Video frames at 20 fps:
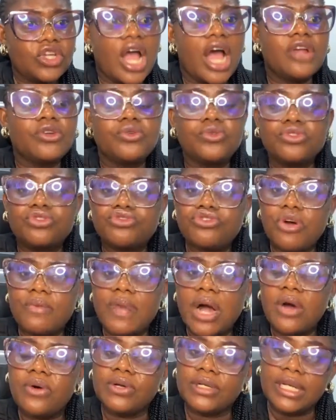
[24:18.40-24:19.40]
Childhood
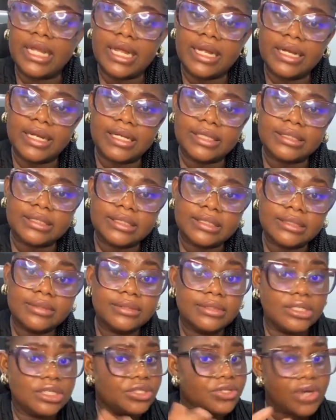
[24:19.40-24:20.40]
trauma or neglect.
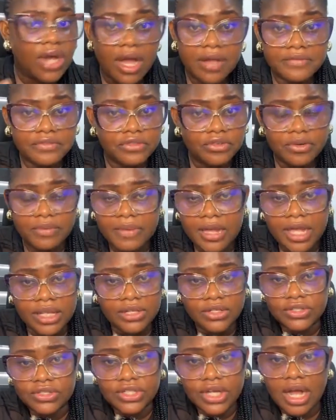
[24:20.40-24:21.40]
Did you have trauma
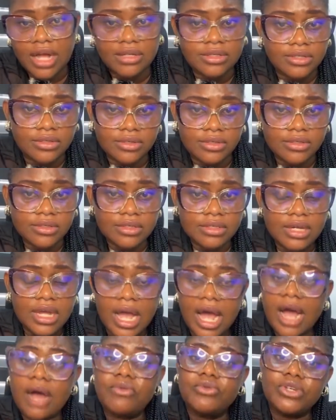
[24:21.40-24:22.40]
in your childhood?
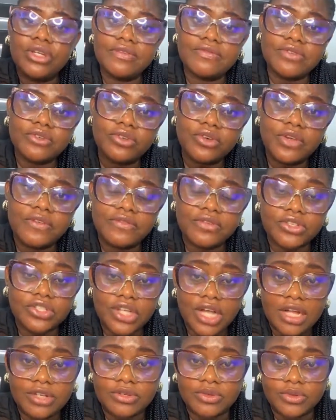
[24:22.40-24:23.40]
How would you even know if your
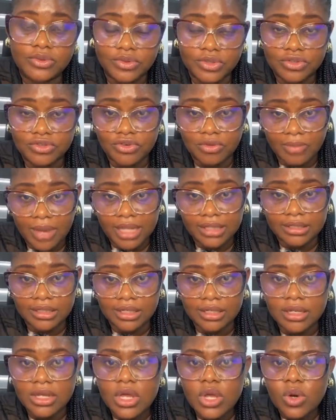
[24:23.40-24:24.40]
childhood was
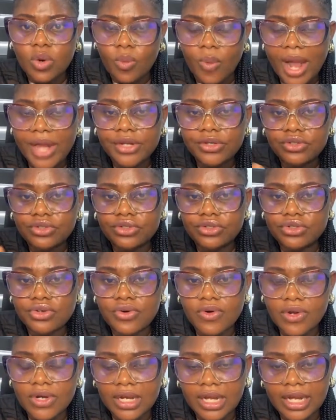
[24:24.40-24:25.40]
traumatic? Why don't you
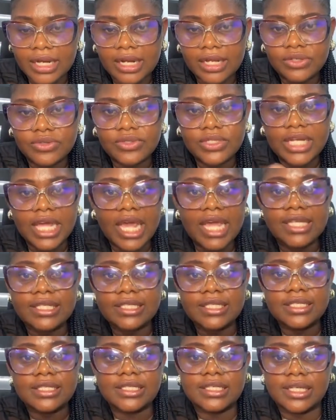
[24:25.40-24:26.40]
go online and do the
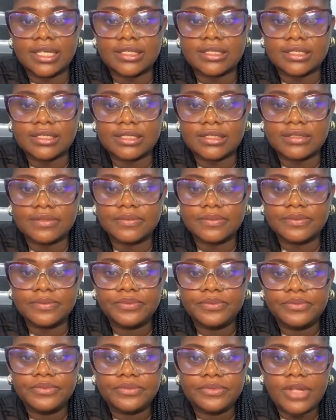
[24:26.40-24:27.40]
ACEs test?
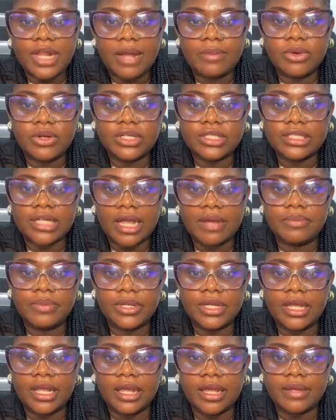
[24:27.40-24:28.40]
I'm going to
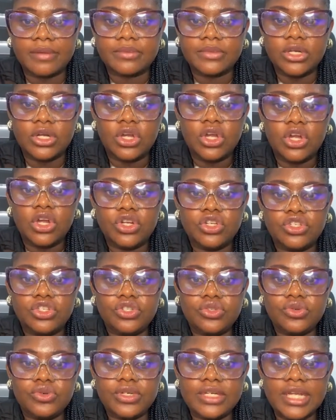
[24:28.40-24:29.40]
type it here.
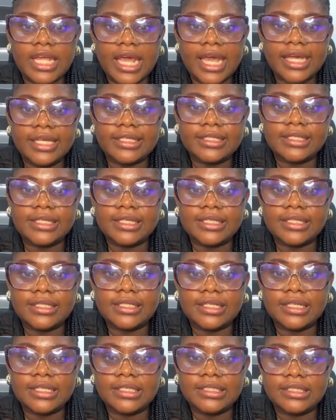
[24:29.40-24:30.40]
Do the
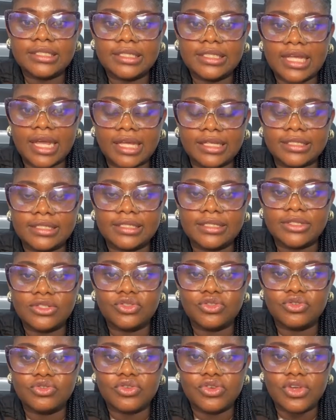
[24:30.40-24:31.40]
ACEs
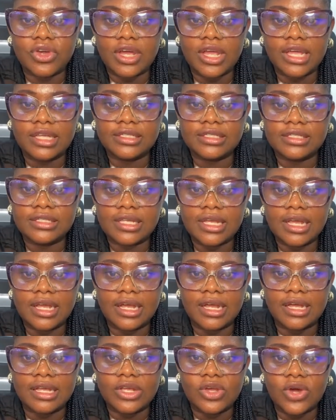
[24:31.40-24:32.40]
test to know your
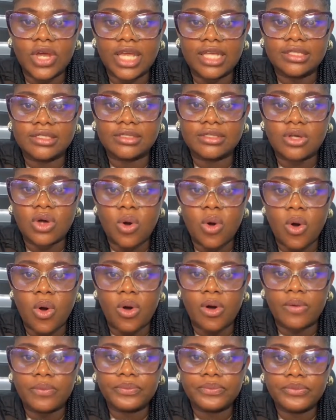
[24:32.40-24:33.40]
ACE
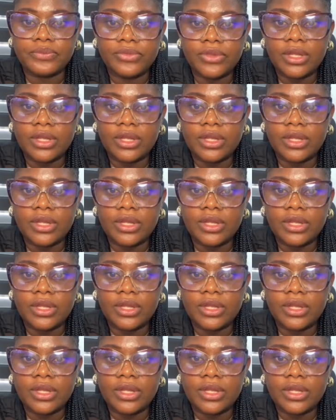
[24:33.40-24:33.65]
score.